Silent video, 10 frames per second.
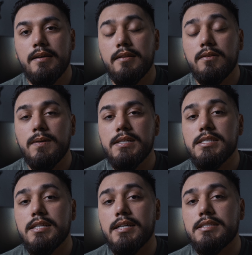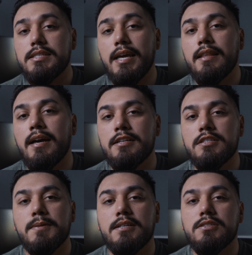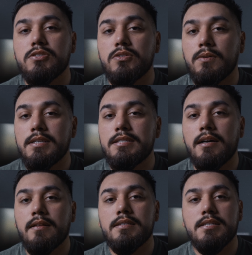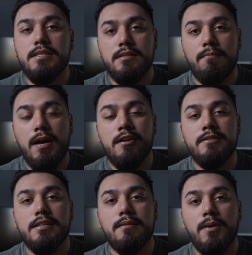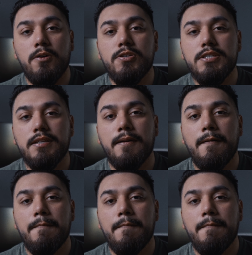And the reason I say that is because storytelling is about emotion.